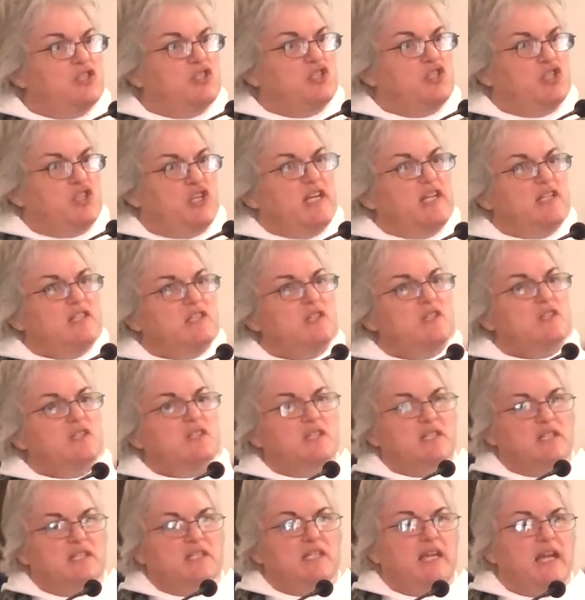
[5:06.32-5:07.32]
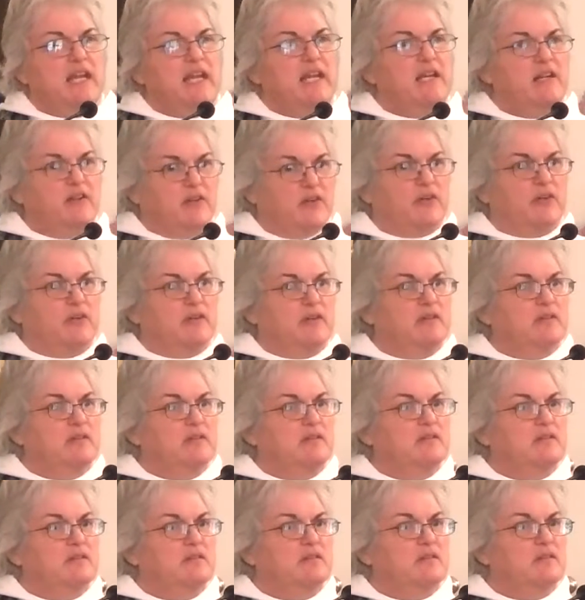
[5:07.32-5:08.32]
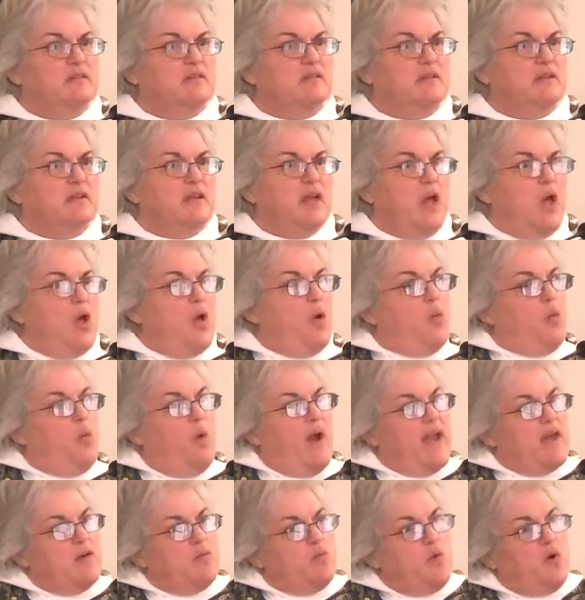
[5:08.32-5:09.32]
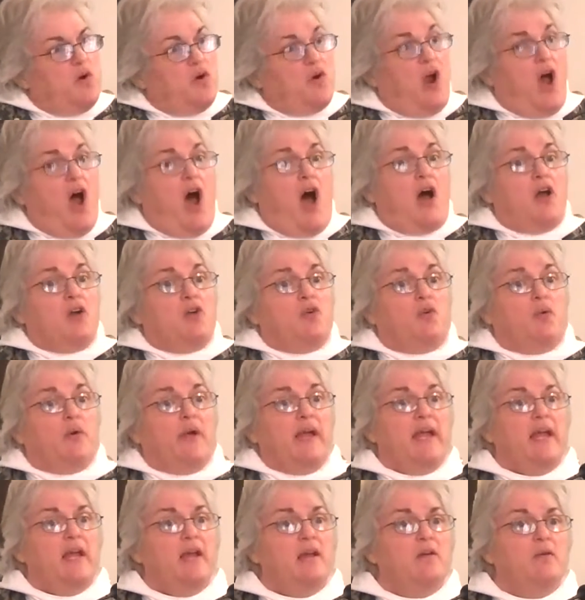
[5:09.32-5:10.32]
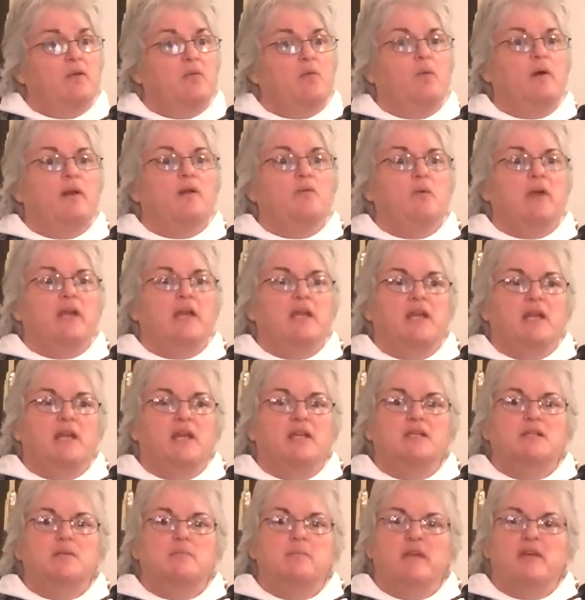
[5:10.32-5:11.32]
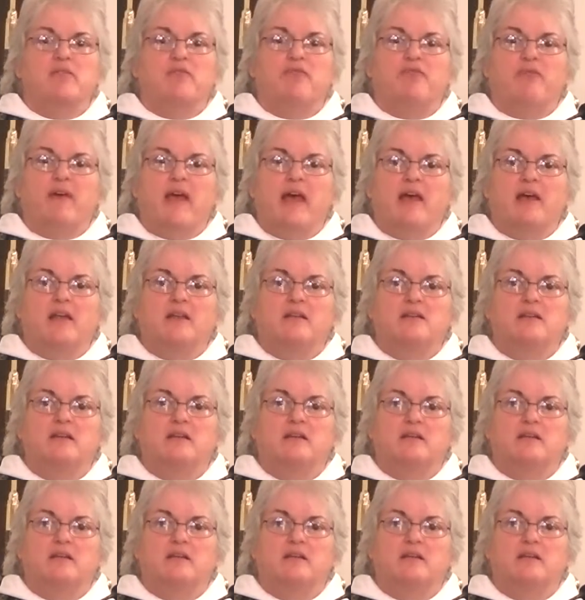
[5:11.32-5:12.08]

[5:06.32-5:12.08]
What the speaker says: Jesus is here. When we're hungry and we need to be fed,